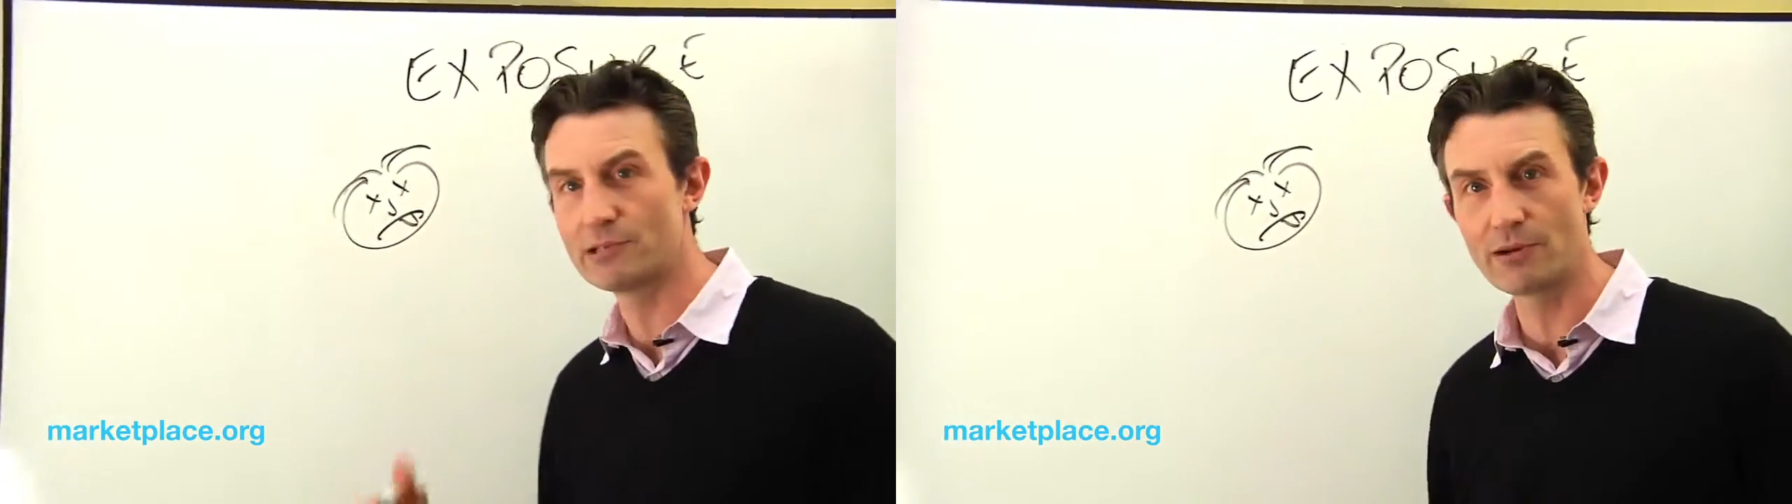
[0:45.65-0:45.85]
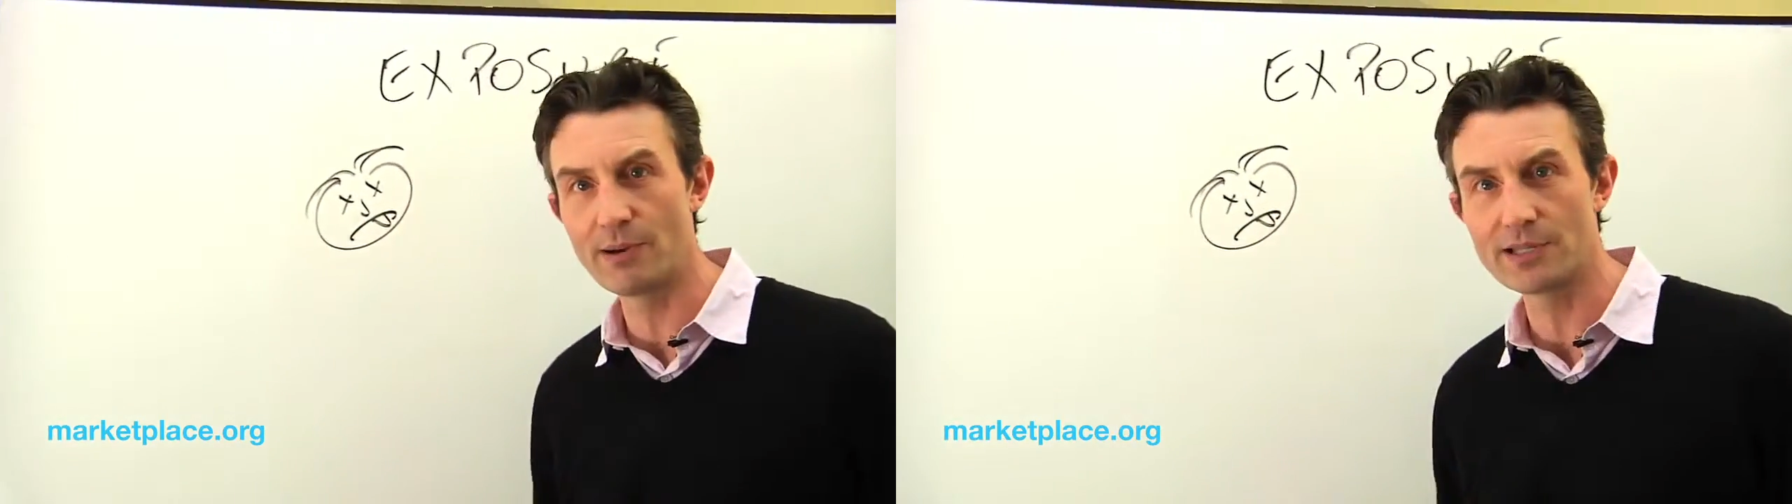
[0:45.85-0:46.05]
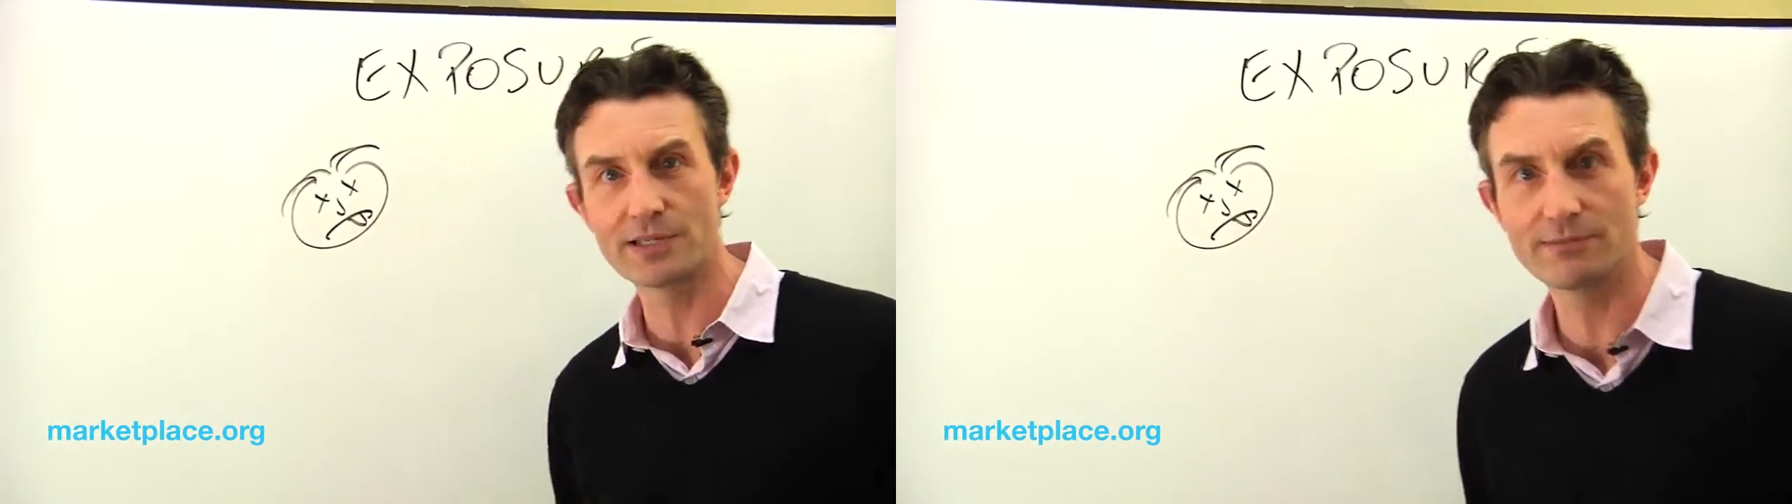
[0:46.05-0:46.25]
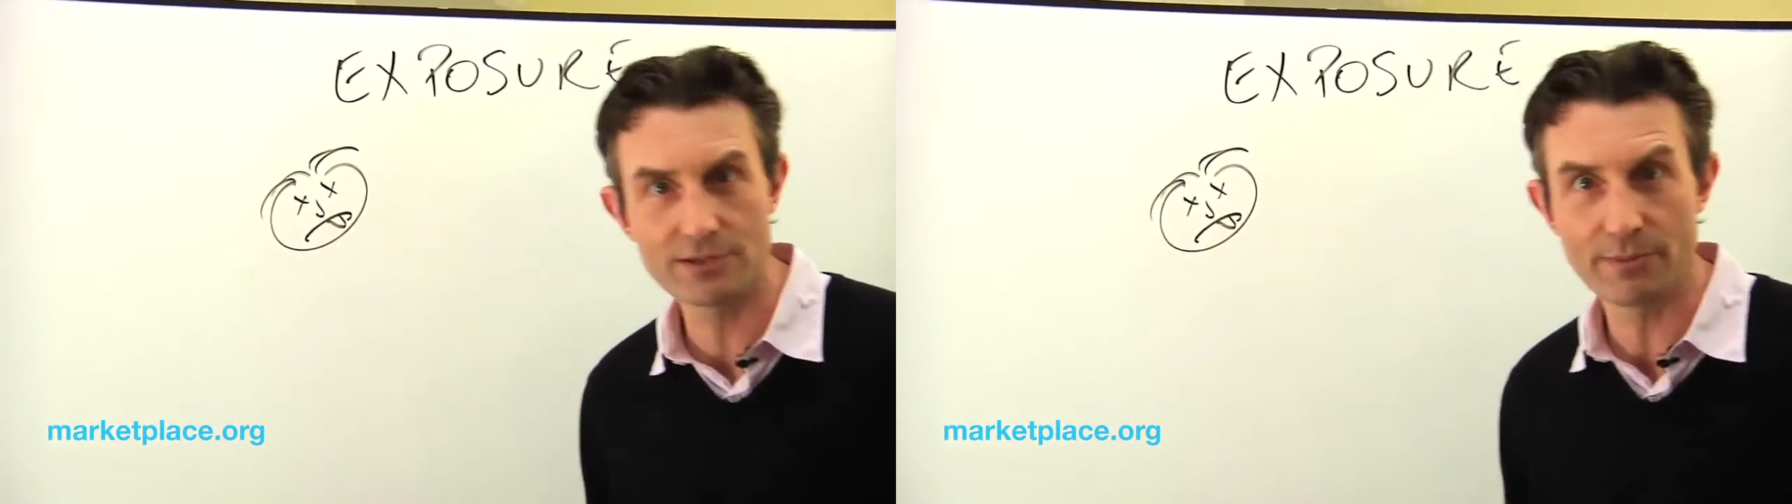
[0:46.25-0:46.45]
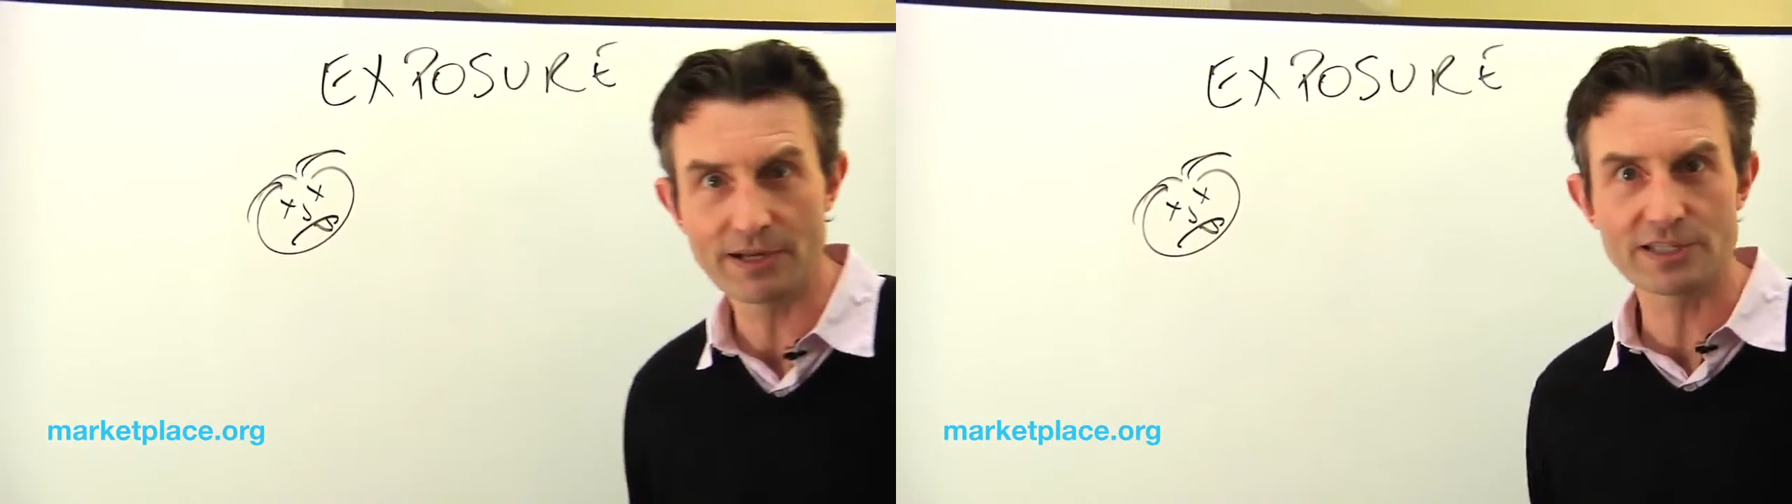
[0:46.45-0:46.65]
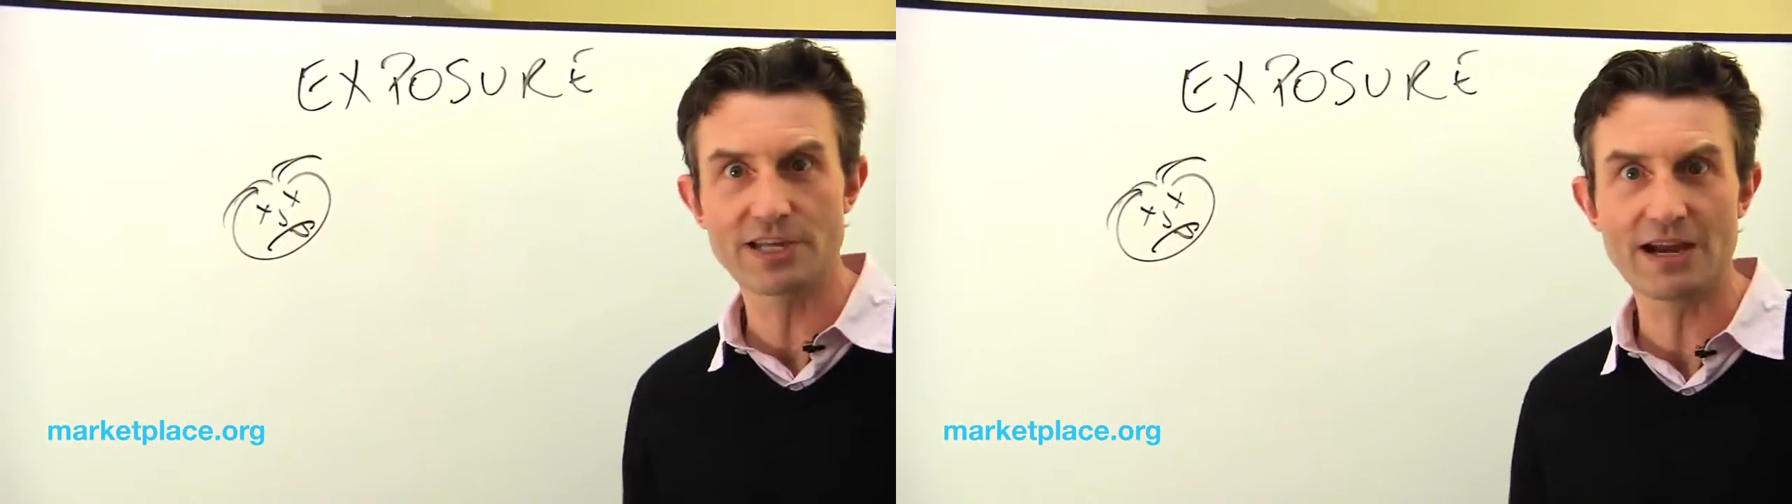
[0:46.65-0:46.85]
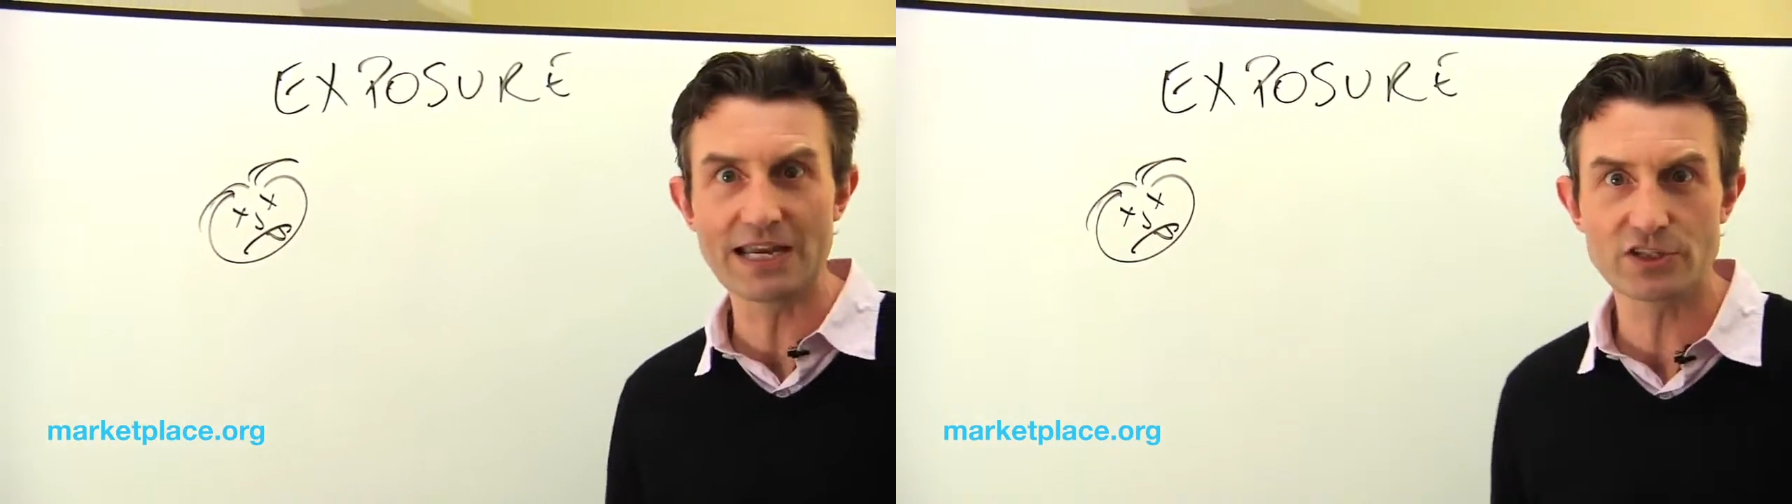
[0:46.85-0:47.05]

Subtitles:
and you're about to die.